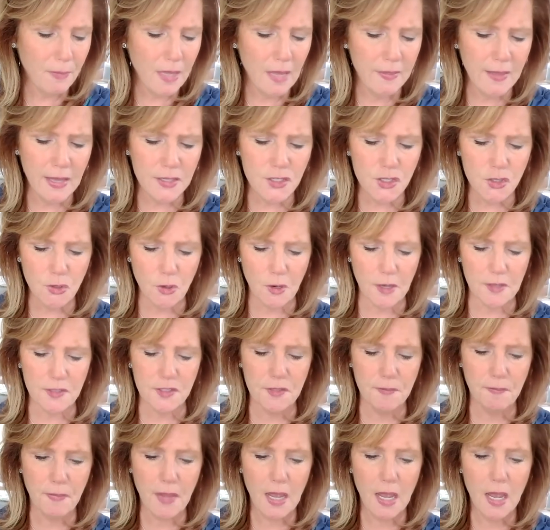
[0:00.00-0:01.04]
That's
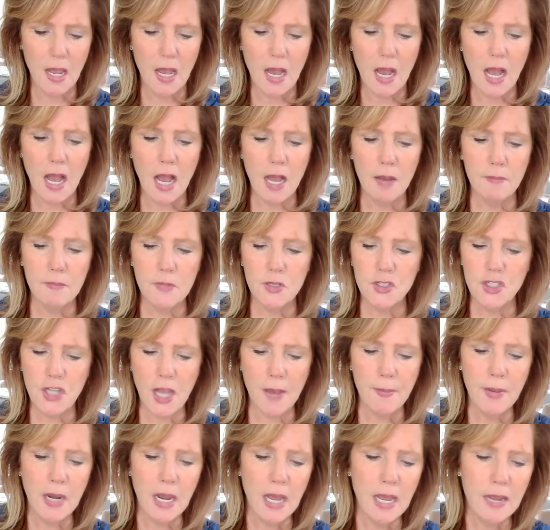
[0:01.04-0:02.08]
Taurus. Um,
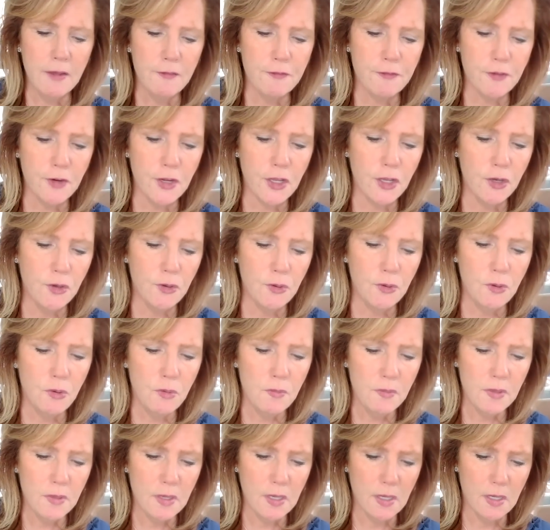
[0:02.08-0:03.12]
Gemini for
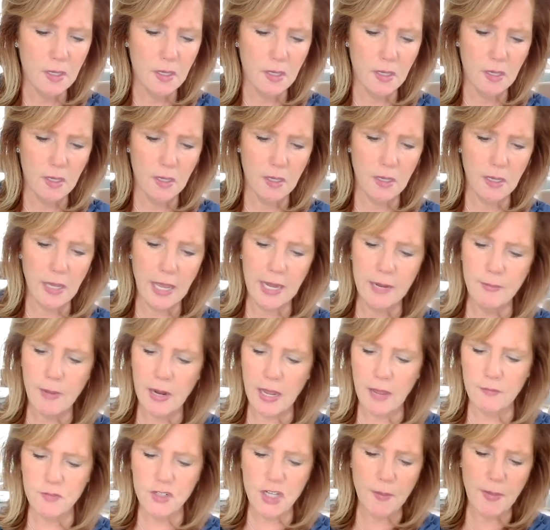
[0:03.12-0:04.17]
you. Anybody
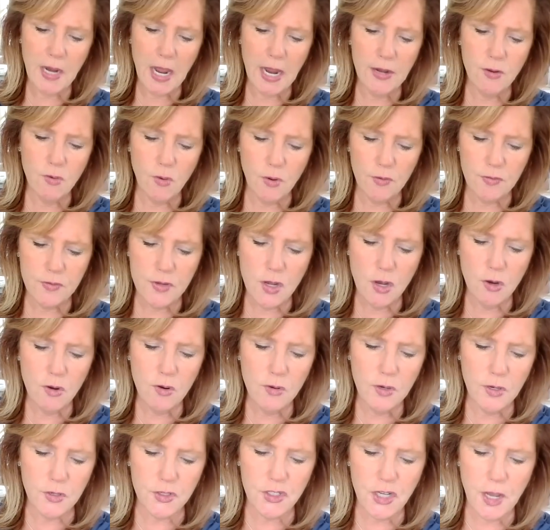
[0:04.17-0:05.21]
have Gemini North
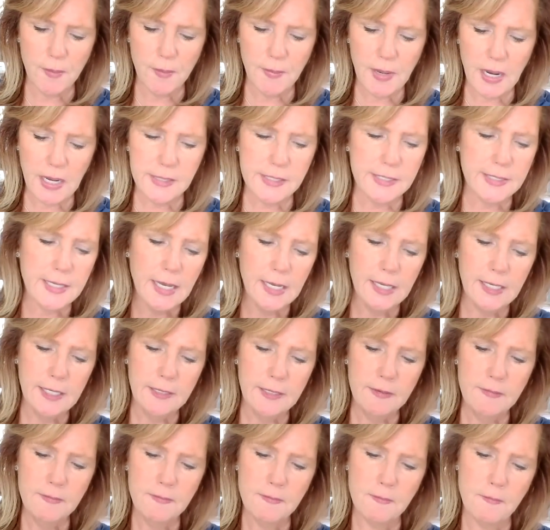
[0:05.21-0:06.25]
Node or Gemini
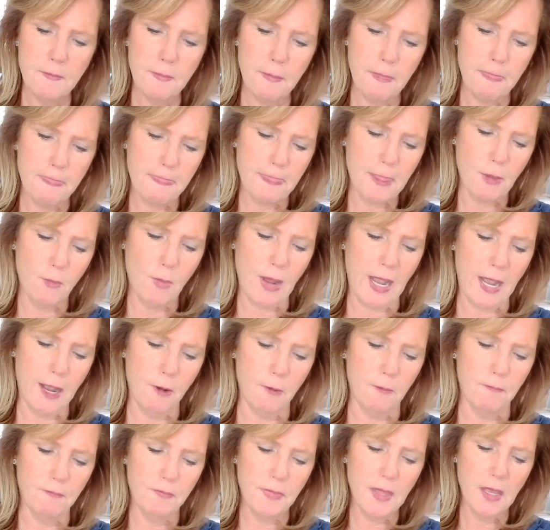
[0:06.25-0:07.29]
Sun? Wow.
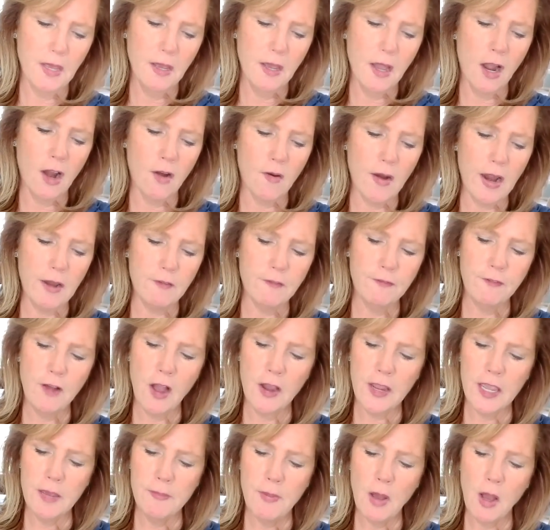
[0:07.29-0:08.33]
All right.
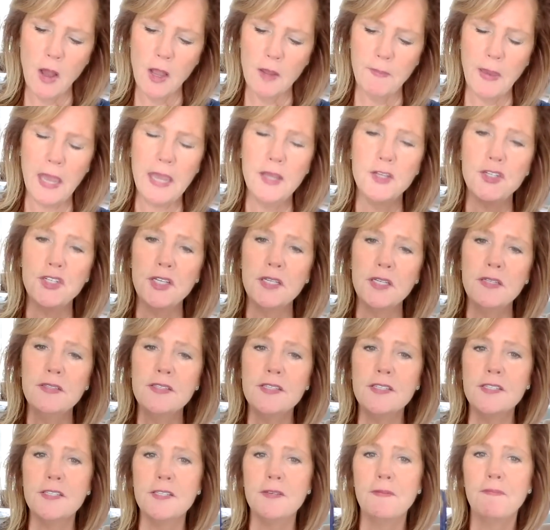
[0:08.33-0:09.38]
Foggy Bog
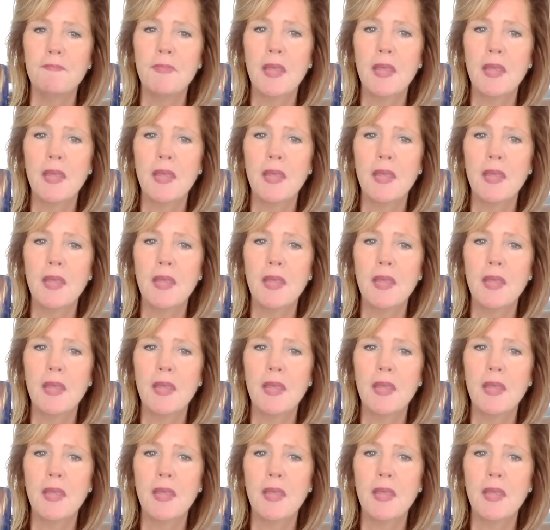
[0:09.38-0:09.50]
Patience